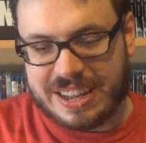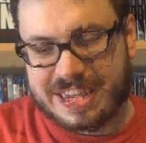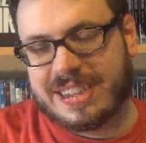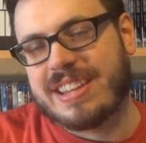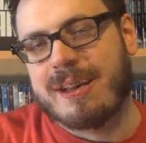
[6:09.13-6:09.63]
and
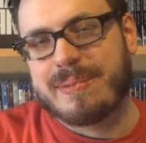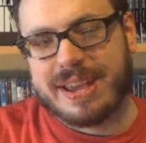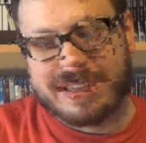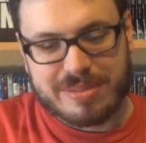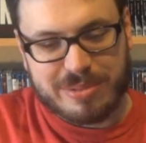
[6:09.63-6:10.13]
it's a Tom
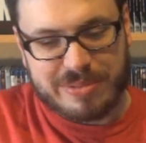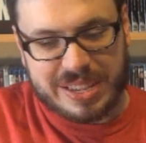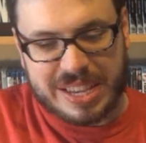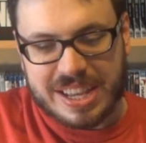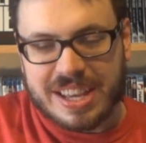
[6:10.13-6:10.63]
Hanks
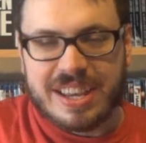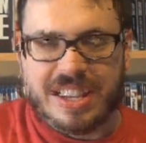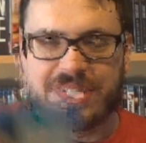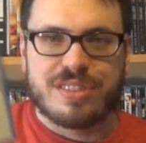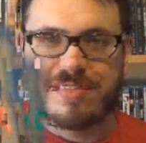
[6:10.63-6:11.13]
movie.
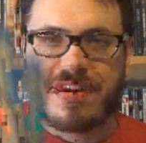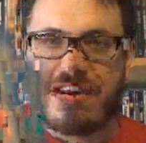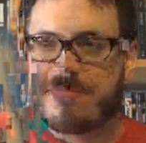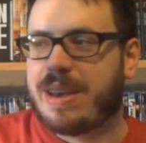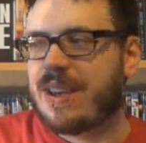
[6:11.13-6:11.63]
It's You've
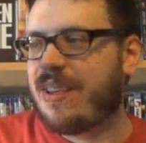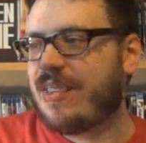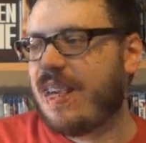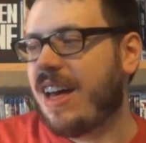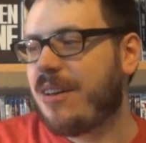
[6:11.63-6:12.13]
Got
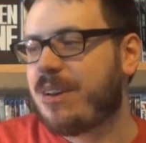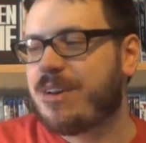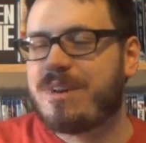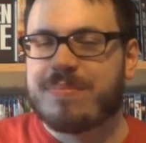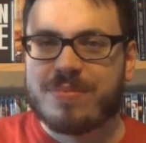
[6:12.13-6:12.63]
Mail.